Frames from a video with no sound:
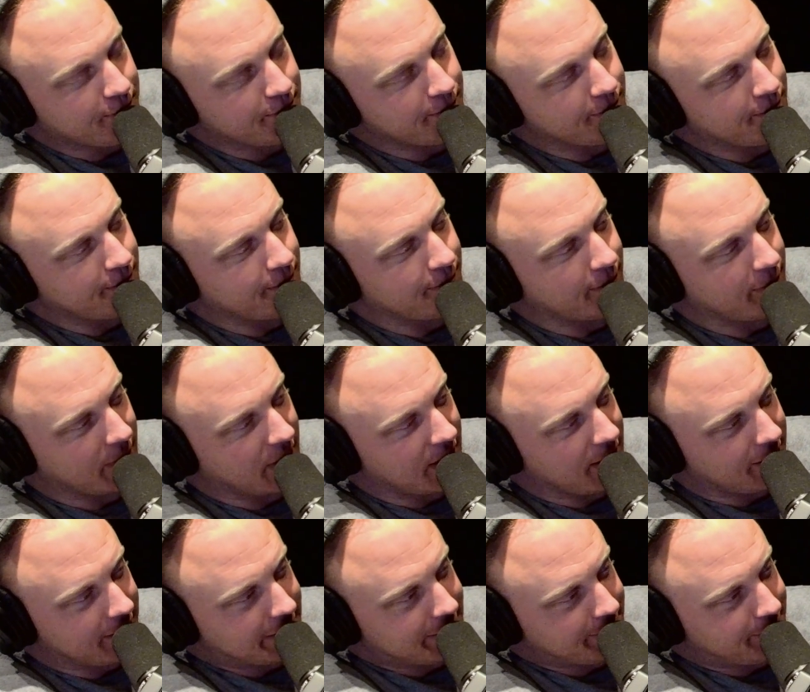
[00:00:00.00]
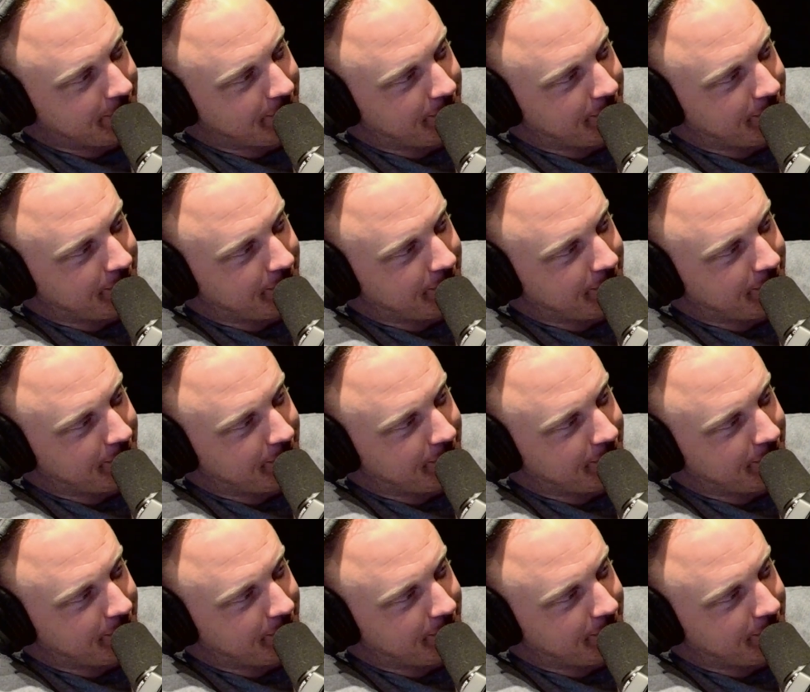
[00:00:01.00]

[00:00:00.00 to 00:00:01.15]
At Hill Country.